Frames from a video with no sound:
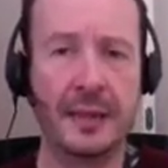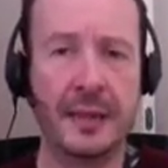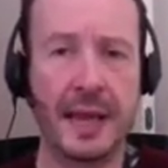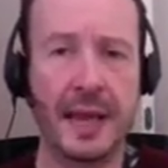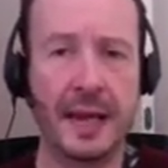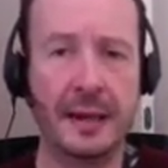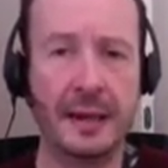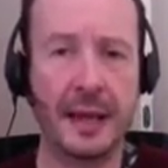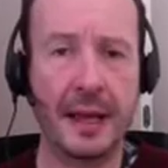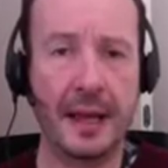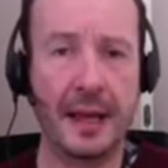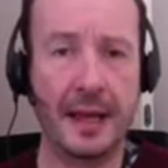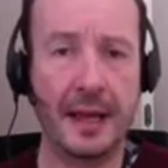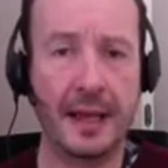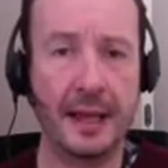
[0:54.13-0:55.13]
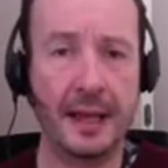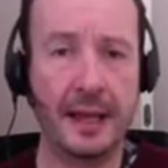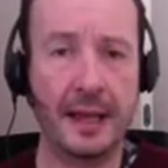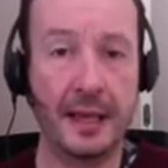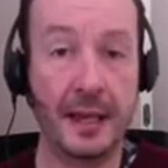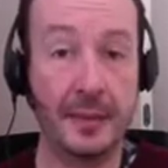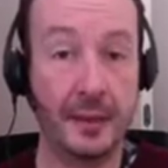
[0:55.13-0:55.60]
that
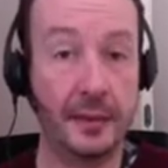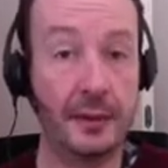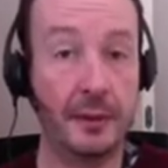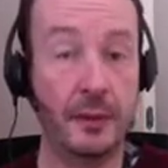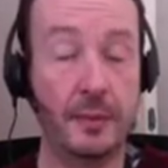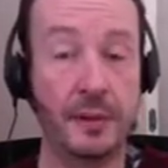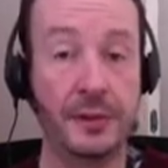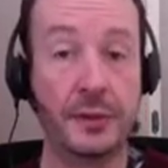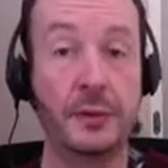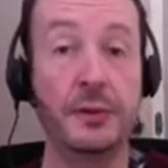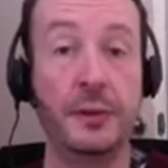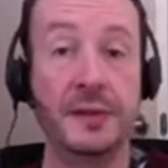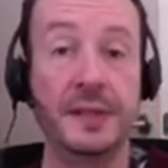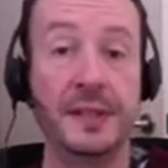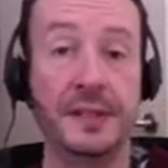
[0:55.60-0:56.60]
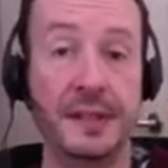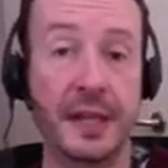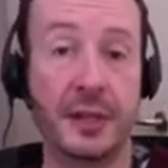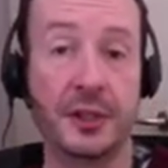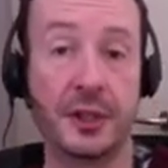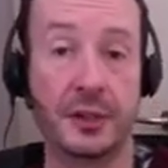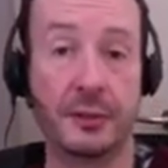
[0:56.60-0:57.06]
a hypnotherapist could use in
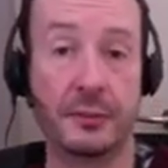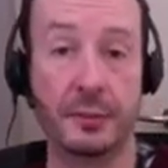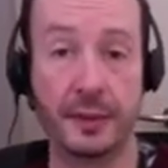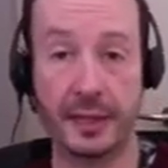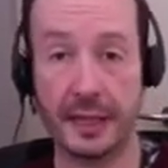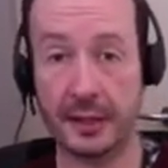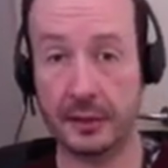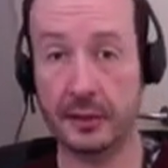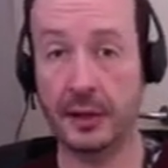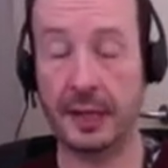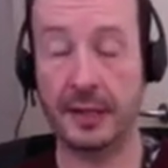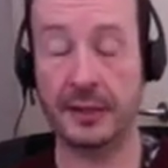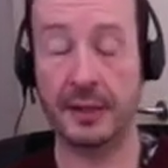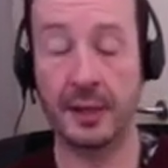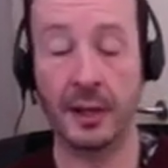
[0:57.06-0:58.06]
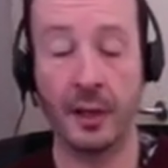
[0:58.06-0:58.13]
session with their client,